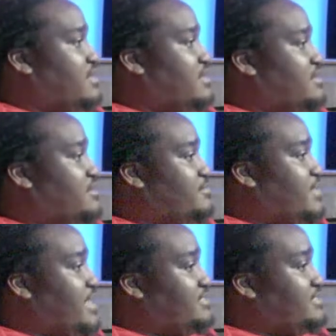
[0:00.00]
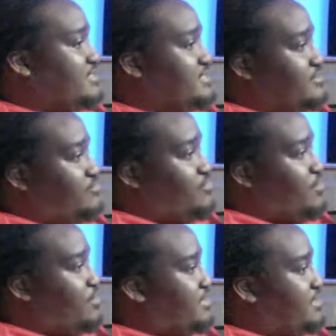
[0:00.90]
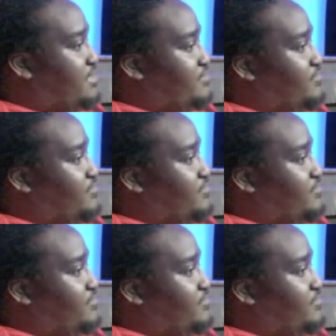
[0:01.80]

and just growing pains.